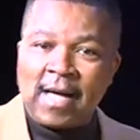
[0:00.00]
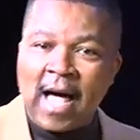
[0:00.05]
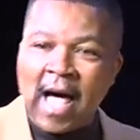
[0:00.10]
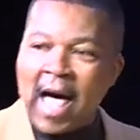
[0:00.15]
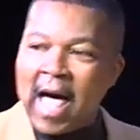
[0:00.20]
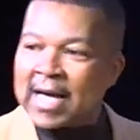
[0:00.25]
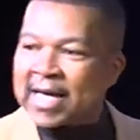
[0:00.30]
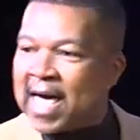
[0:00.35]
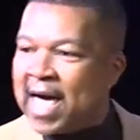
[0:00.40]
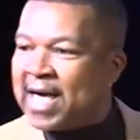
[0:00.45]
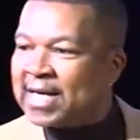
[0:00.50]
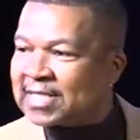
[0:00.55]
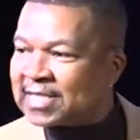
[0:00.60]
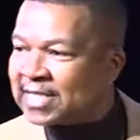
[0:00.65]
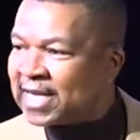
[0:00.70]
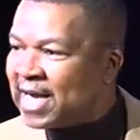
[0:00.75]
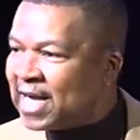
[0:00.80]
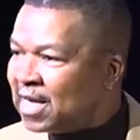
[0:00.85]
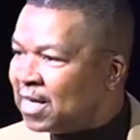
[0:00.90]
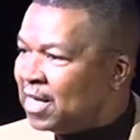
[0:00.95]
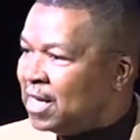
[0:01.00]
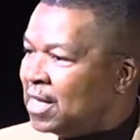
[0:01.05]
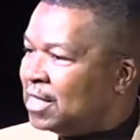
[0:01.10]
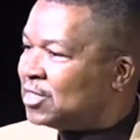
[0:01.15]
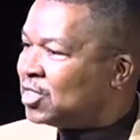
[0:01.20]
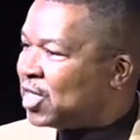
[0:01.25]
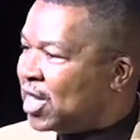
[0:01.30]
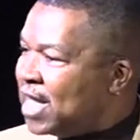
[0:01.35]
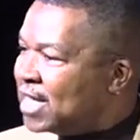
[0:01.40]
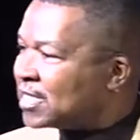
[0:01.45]
I can't see
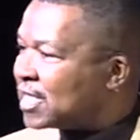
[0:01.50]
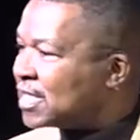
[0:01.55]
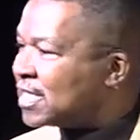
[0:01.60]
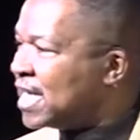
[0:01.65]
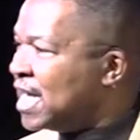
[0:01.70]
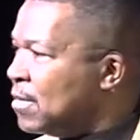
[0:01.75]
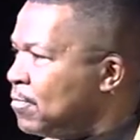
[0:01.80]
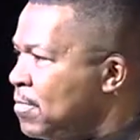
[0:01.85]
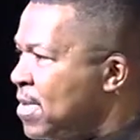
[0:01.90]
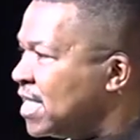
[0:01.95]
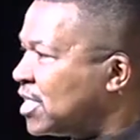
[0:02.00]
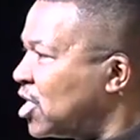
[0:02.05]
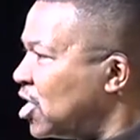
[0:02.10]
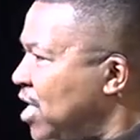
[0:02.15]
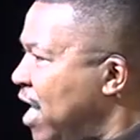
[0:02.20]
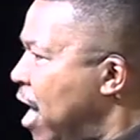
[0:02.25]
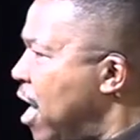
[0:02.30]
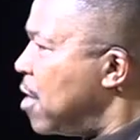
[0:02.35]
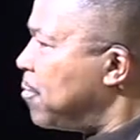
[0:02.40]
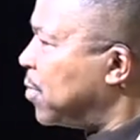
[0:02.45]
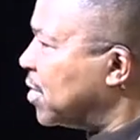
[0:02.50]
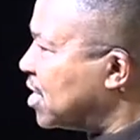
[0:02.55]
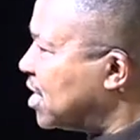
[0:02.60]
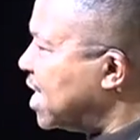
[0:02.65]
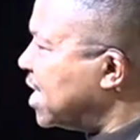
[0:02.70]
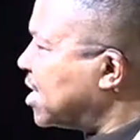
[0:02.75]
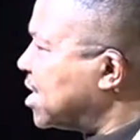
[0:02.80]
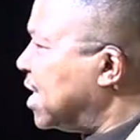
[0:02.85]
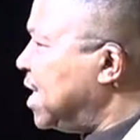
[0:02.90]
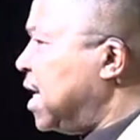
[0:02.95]
Jesus in missionary
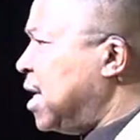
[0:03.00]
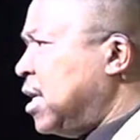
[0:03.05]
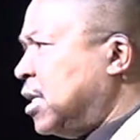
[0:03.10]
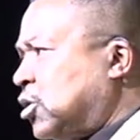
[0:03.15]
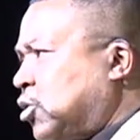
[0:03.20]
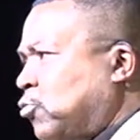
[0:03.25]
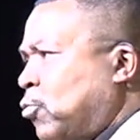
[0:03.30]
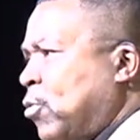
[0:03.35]
position in his